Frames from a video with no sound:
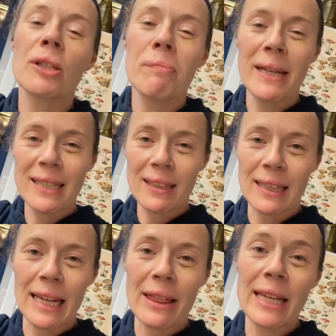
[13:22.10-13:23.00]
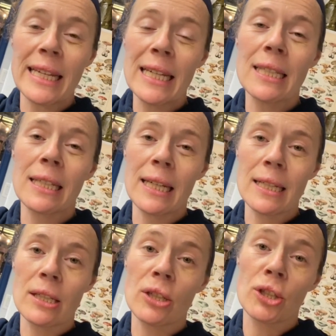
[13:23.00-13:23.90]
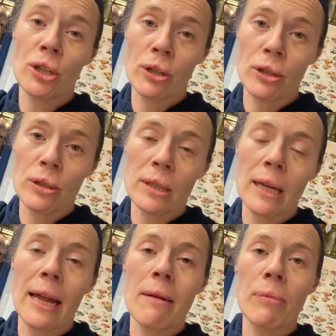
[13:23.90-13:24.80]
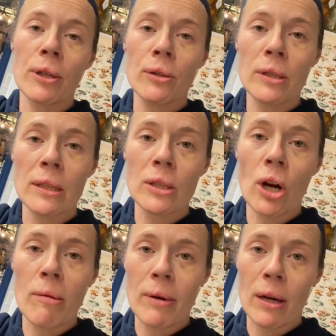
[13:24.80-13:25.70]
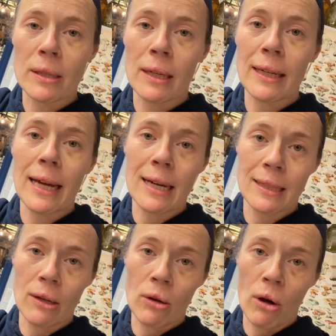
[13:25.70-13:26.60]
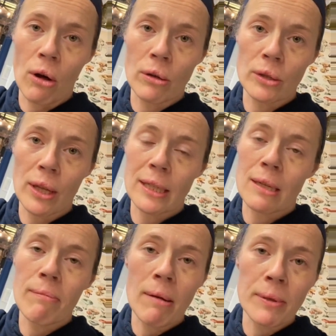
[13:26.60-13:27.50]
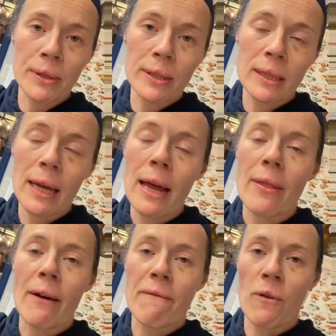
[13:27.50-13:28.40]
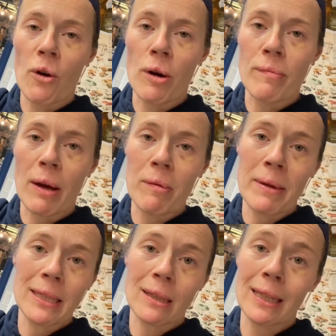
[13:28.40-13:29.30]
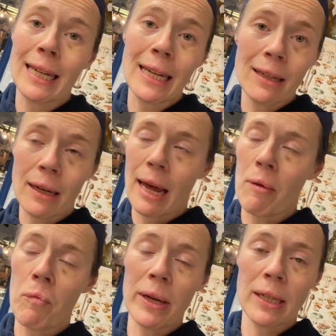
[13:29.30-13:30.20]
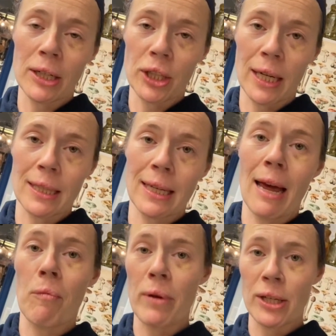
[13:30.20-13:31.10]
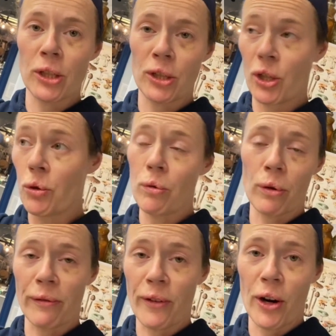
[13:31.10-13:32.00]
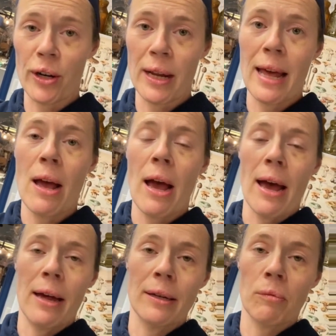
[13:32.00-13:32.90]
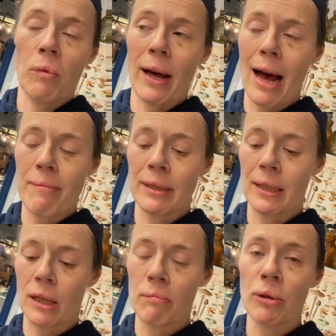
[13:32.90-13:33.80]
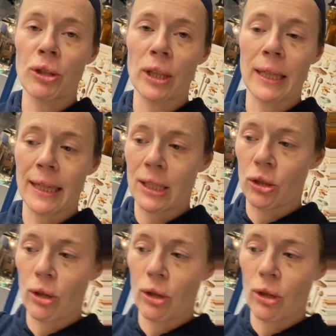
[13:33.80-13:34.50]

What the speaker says: So basically the yeast eats the sugars and it produces carbon dioxide, gas, and alcohol. So that's the bubbles that form that we basically eat and we digest and we toot or fart. And what happens in the kombucha, it gets